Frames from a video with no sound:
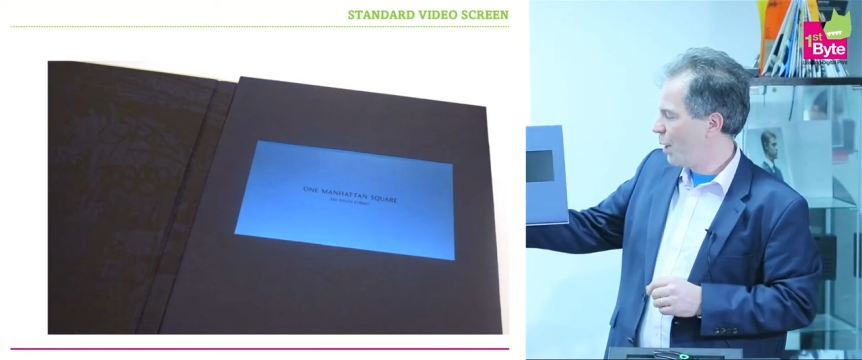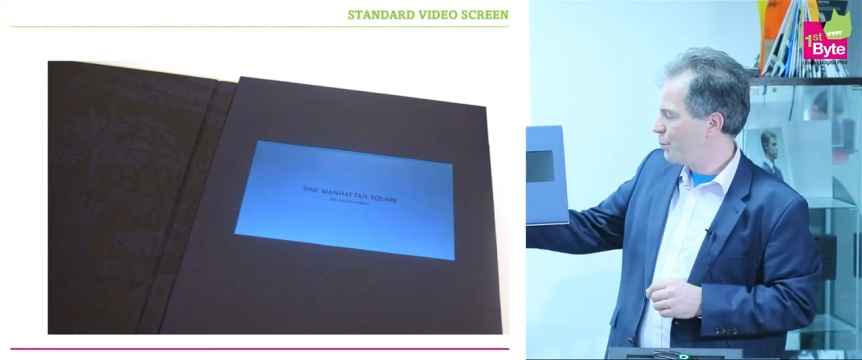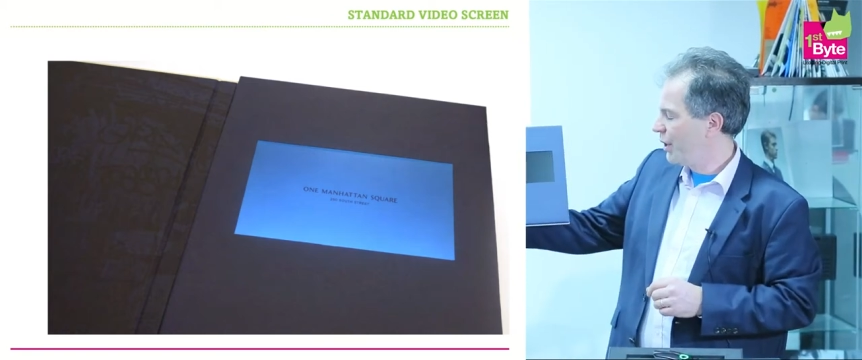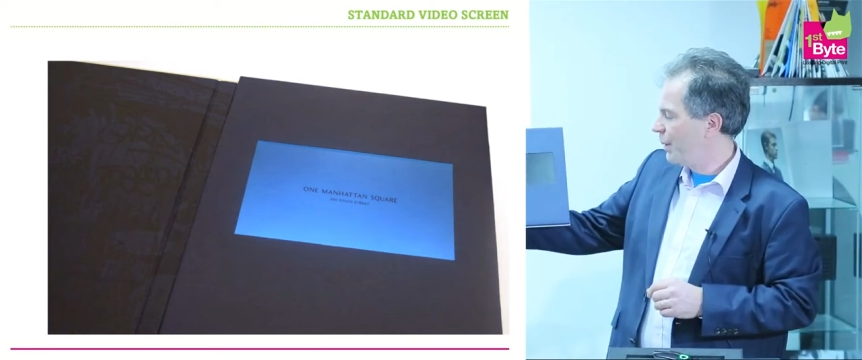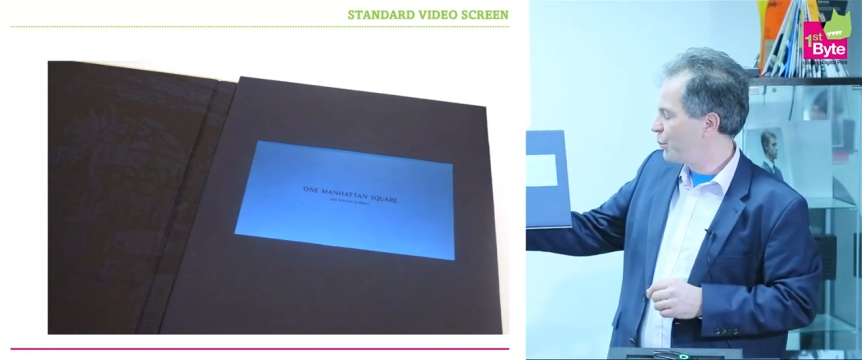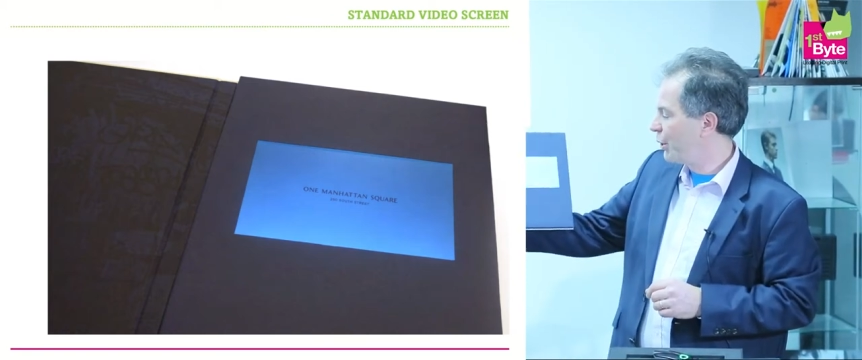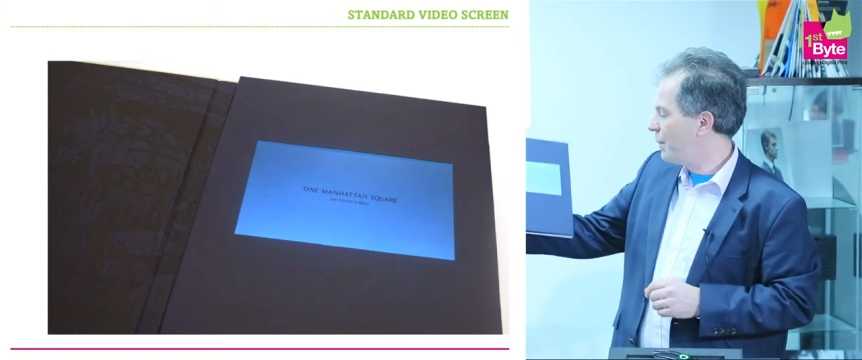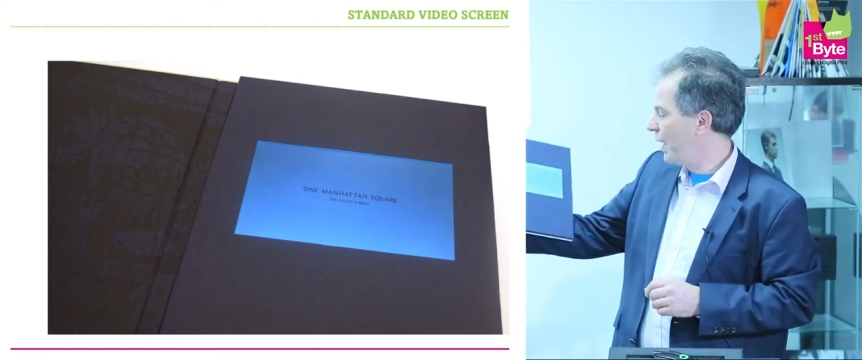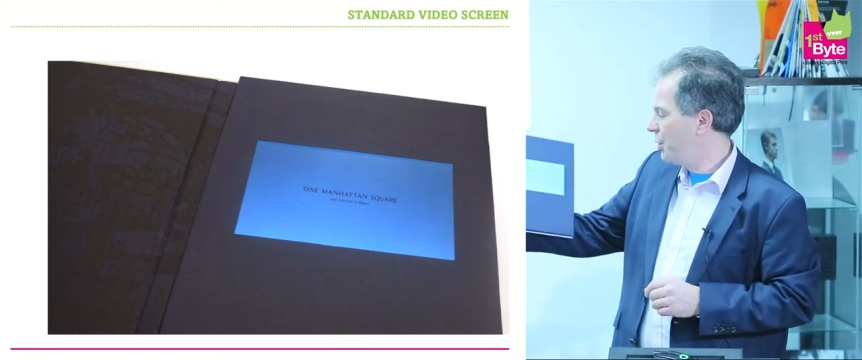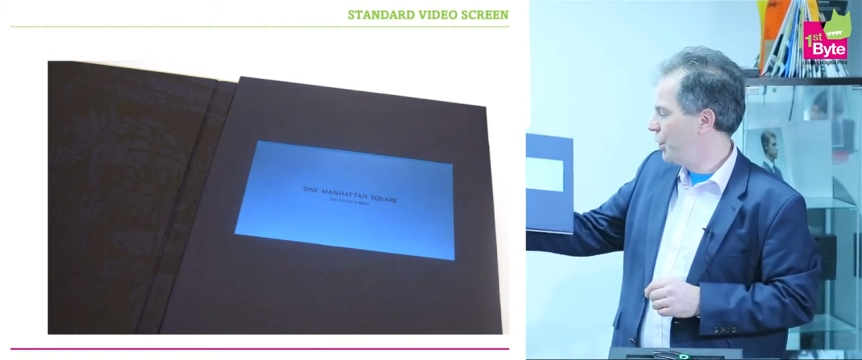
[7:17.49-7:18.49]

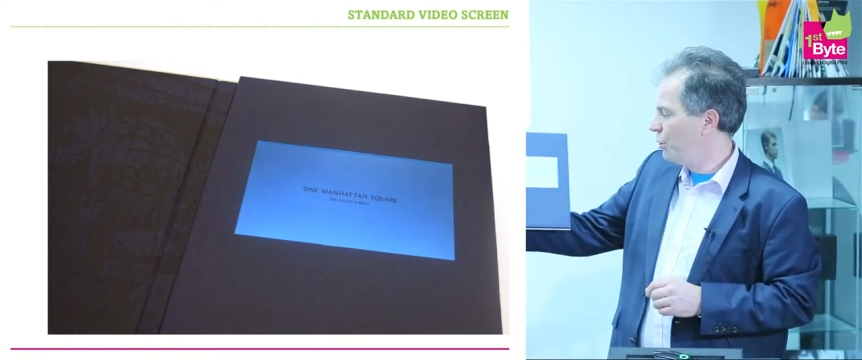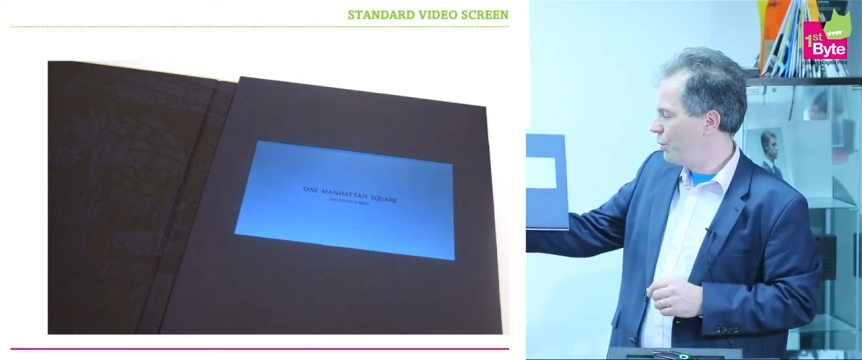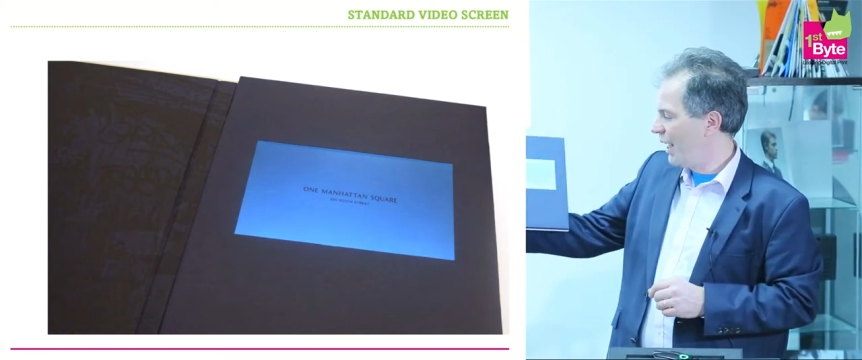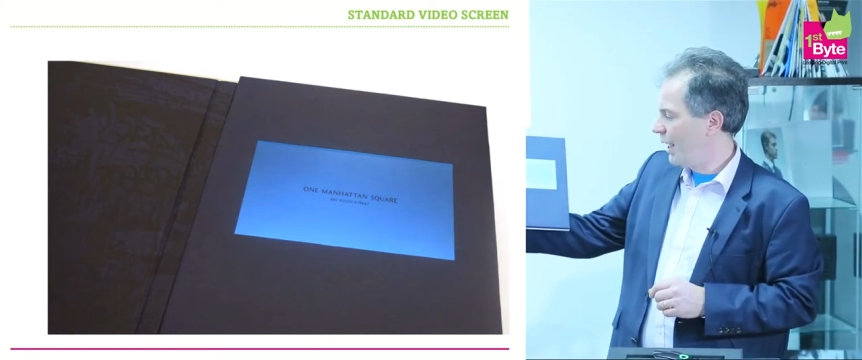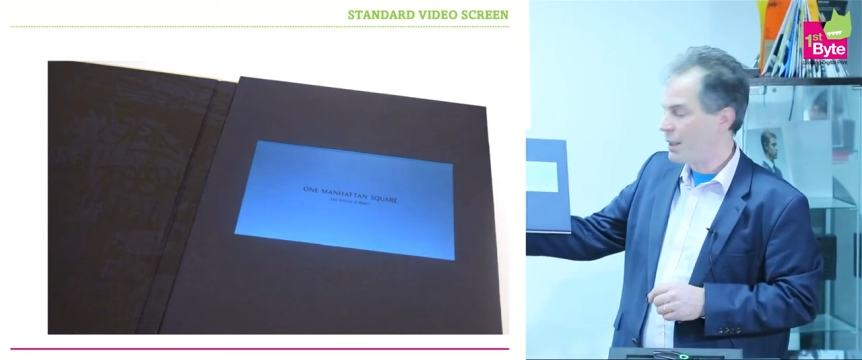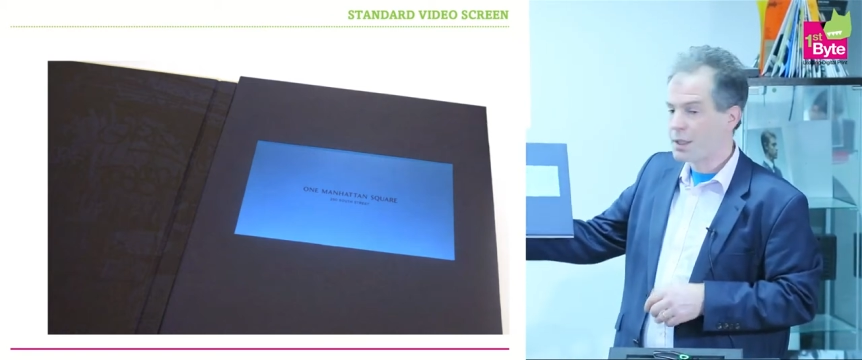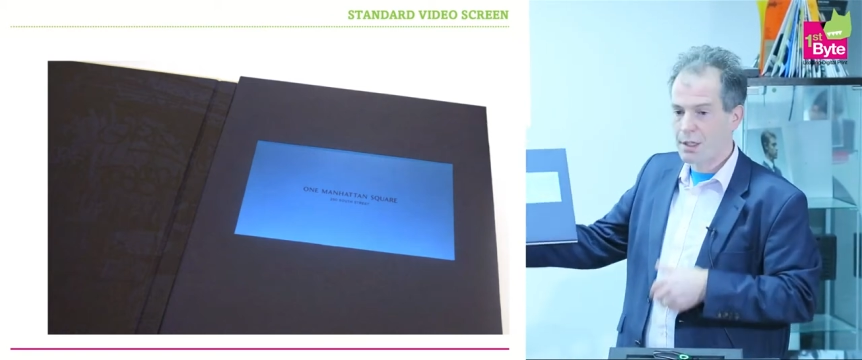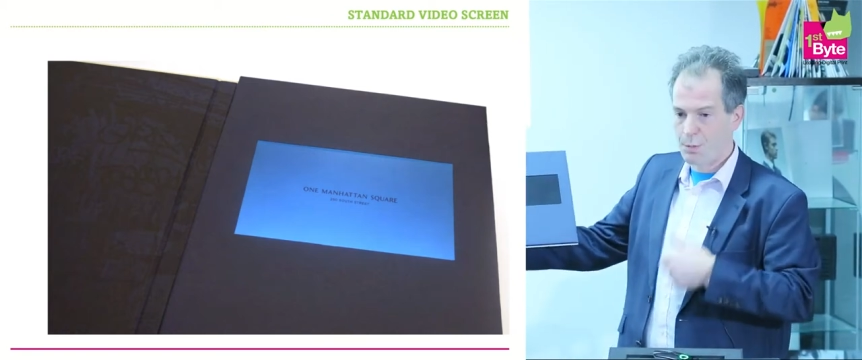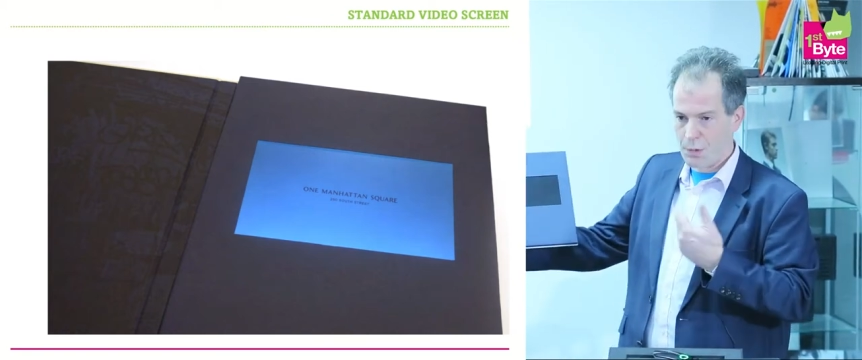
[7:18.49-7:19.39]
pre-made unit.